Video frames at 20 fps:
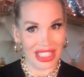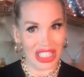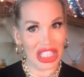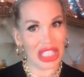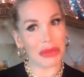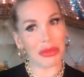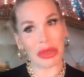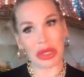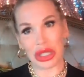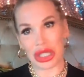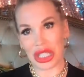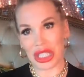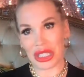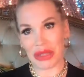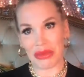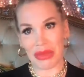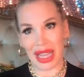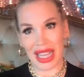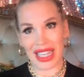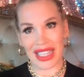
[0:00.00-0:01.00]
Dick Bush
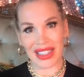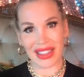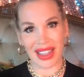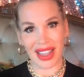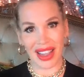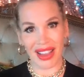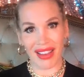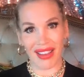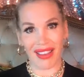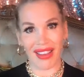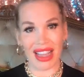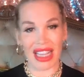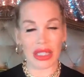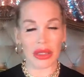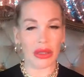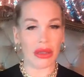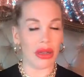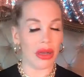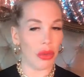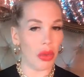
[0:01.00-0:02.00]
is amazing.
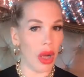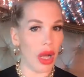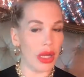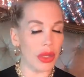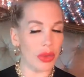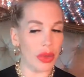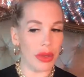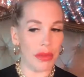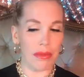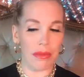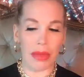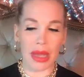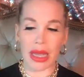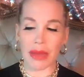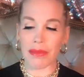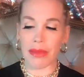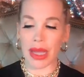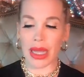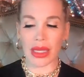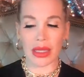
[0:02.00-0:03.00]
He's worked with
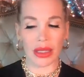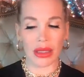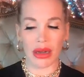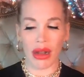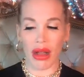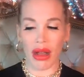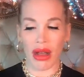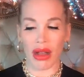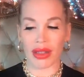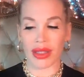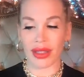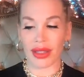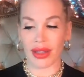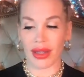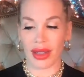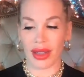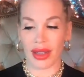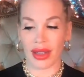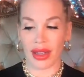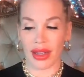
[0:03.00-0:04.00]
big, big stars.
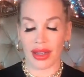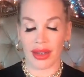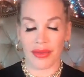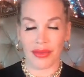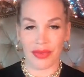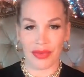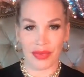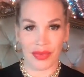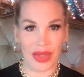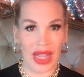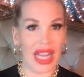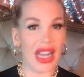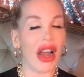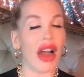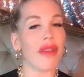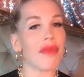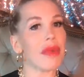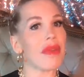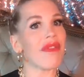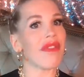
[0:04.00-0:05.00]
And
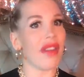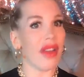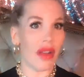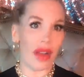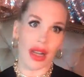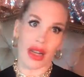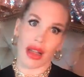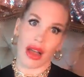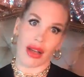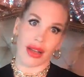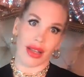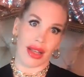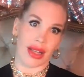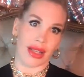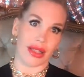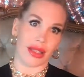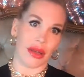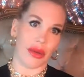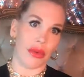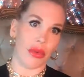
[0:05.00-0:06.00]
I've been very
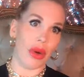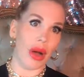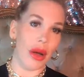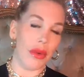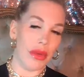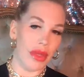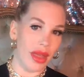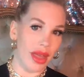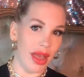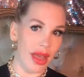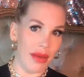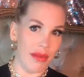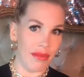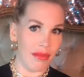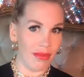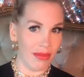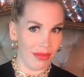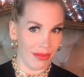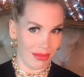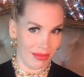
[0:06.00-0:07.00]
lucky to work with
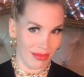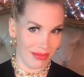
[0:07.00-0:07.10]
him.